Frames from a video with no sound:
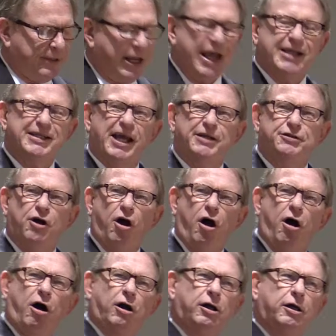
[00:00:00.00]
as I
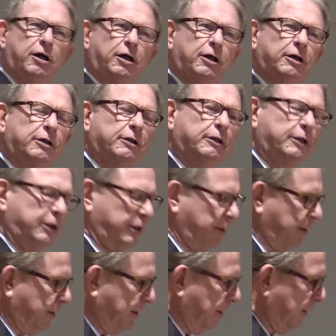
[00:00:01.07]
talk,
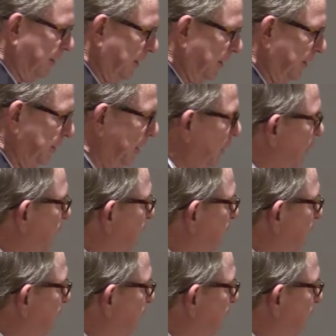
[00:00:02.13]
do you